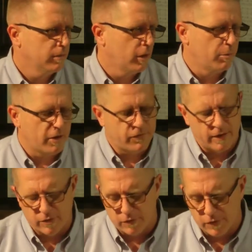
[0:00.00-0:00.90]
or uh, my
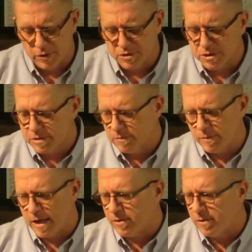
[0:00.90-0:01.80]
favorite verse
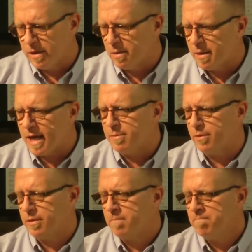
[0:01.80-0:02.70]
rather, in the
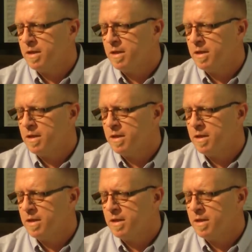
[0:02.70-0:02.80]
Bible.